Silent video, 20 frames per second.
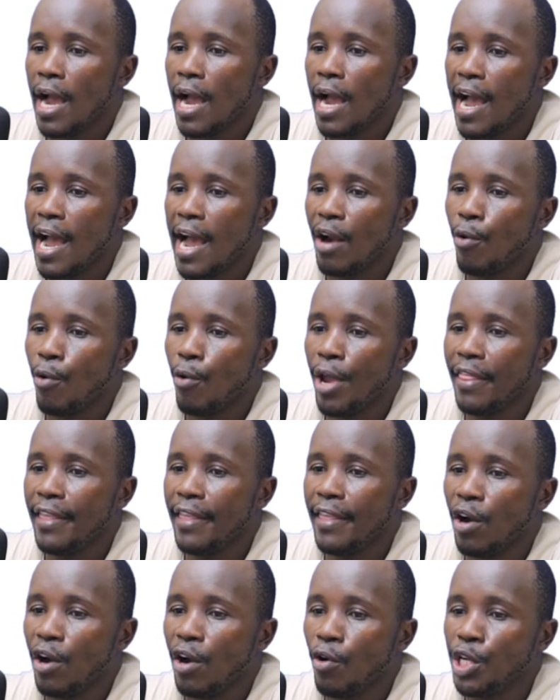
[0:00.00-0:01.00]
And where
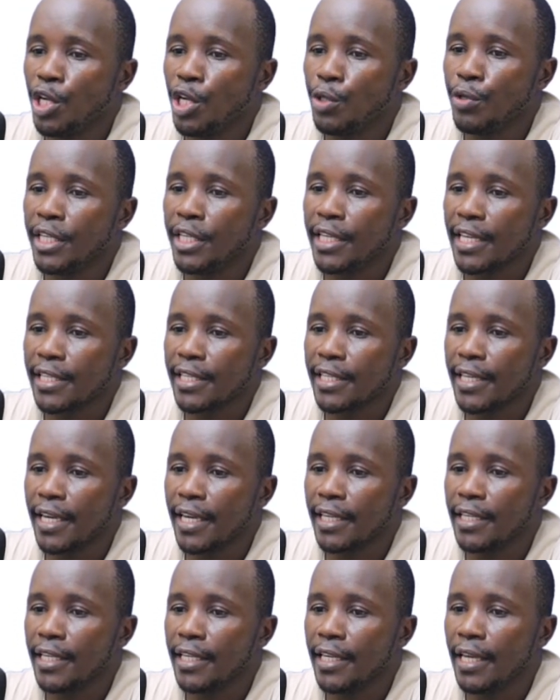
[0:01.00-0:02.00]
they are going to
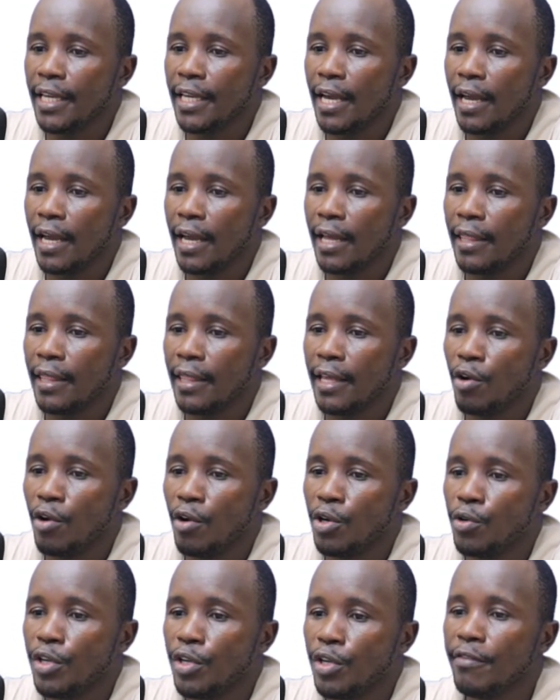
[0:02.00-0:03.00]
intersect here, they are
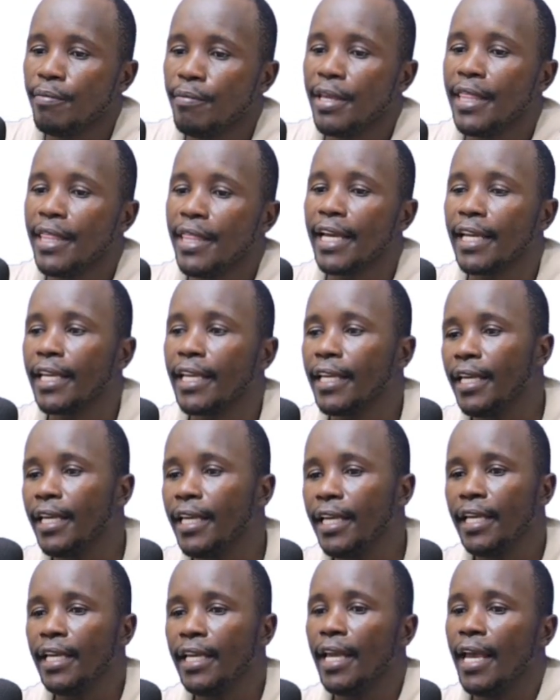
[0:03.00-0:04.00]
going to give me the
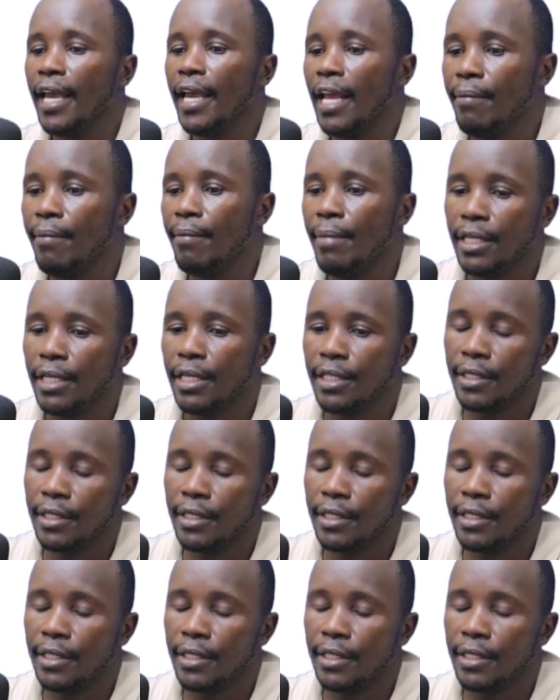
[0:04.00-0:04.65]
key element.